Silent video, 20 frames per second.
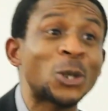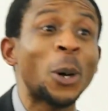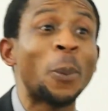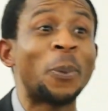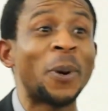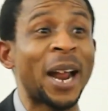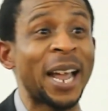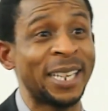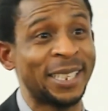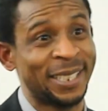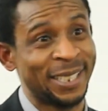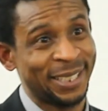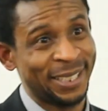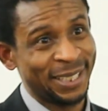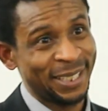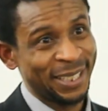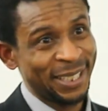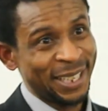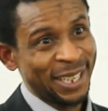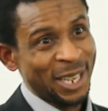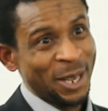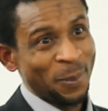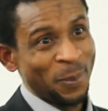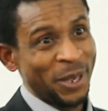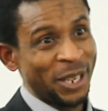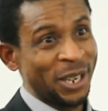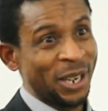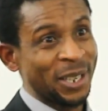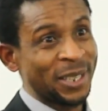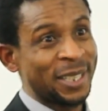surprising,
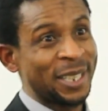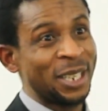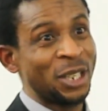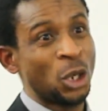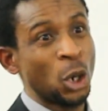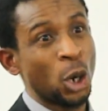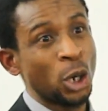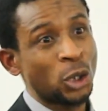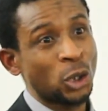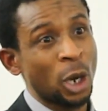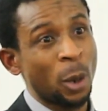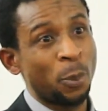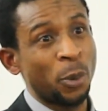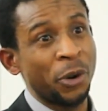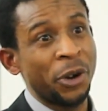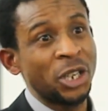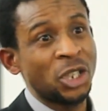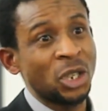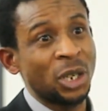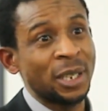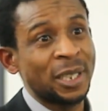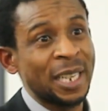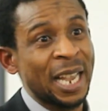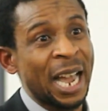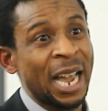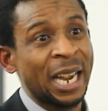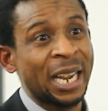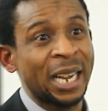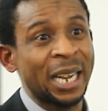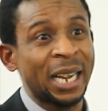because those corporations
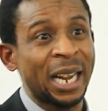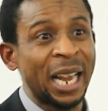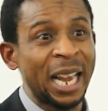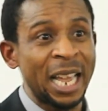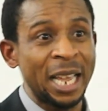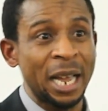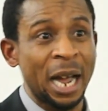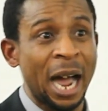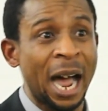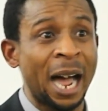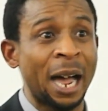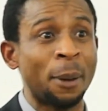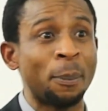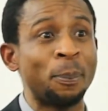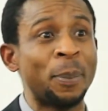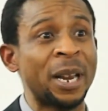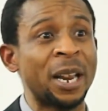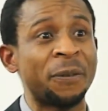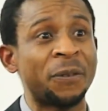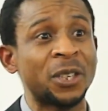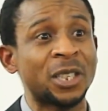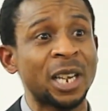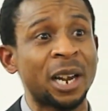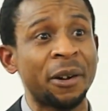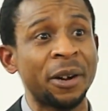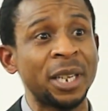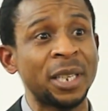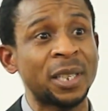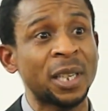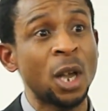are
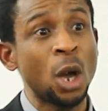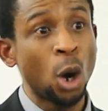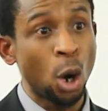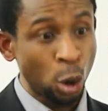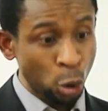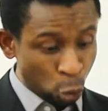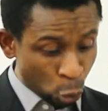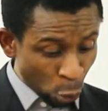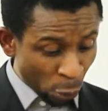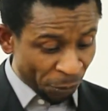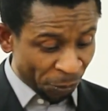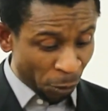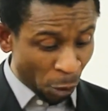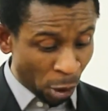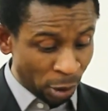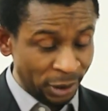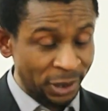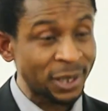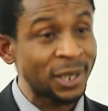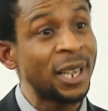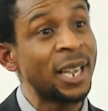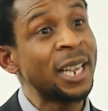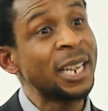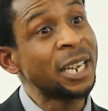beneficiaries on 2 fronts.